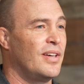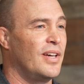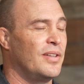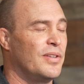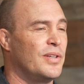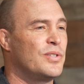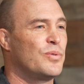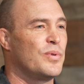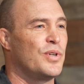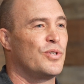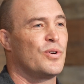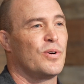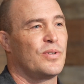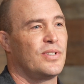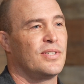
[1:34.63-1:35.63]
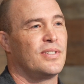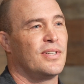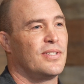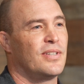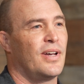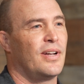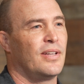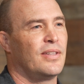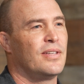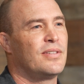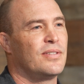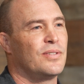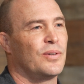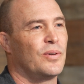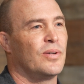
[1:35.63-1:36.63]
and these three churches decided
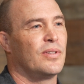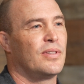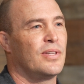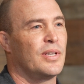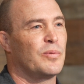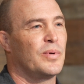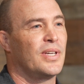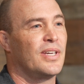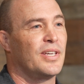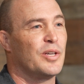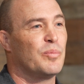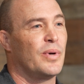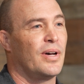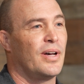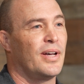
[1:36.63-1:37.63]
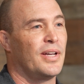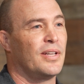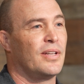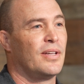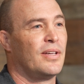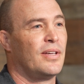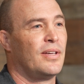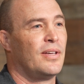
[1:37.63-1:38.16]
this is a good thing we can get behind.